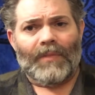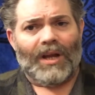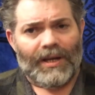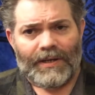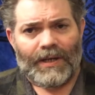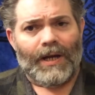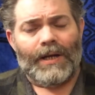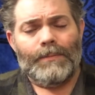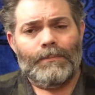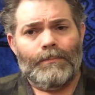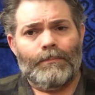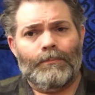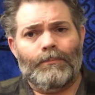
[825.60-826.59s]
I died.
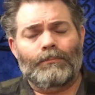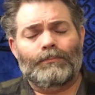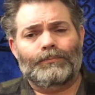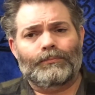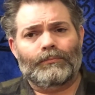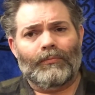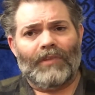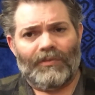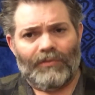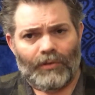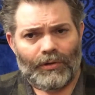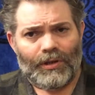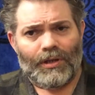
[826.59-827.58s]
I've
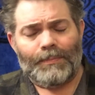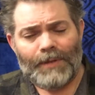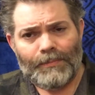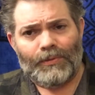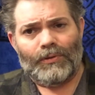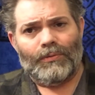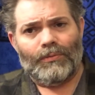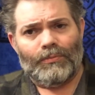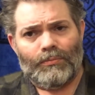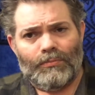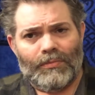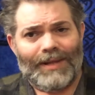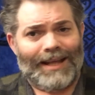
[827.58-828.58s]
known other people who,
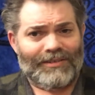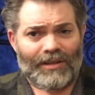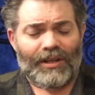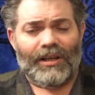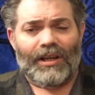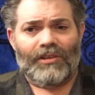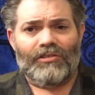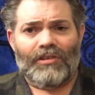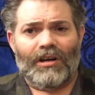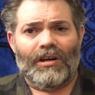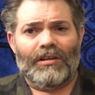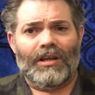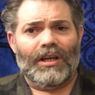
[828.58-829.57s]
that's how they got
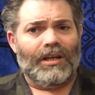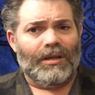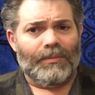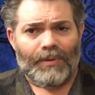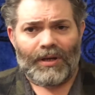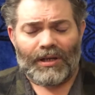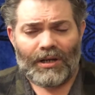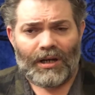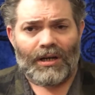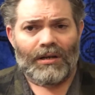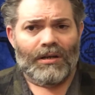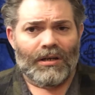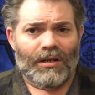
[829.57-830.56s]
started. They got hit by a
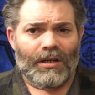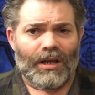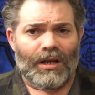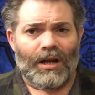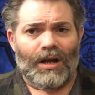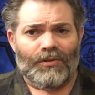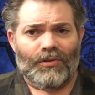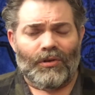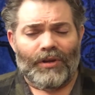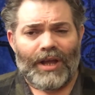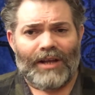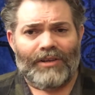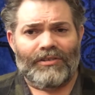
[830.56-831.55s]
car, had a
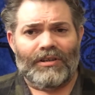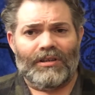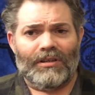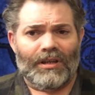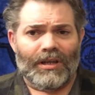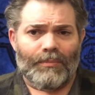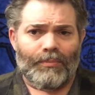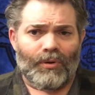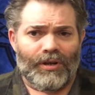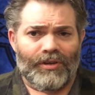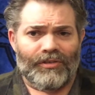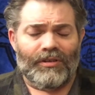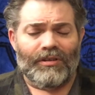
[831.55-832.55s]
household accident, they got
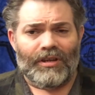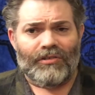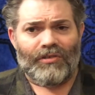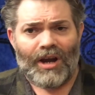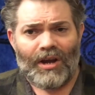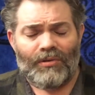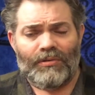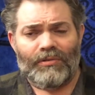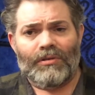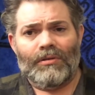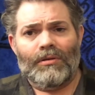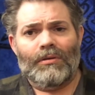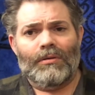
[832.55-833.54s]
poisoned, they drowned.
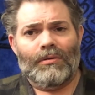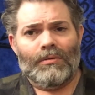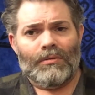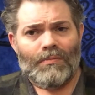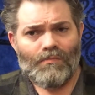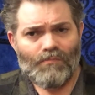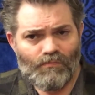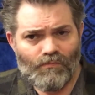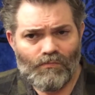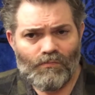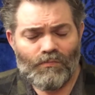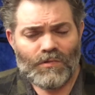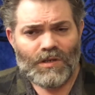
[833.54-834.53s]

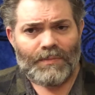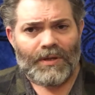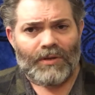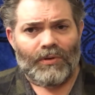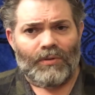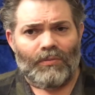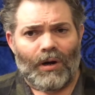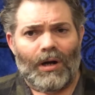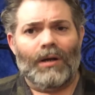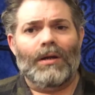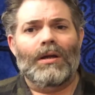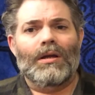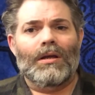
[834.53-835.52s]
Something went
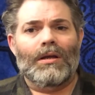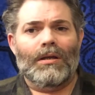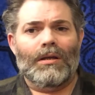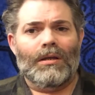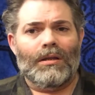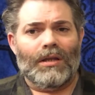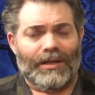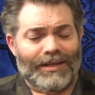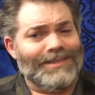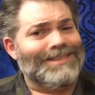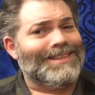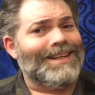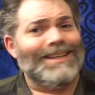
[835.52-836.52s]
wrong. They
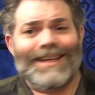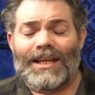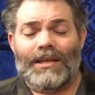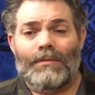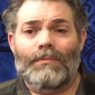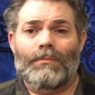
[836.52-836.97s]
didn't stay dead.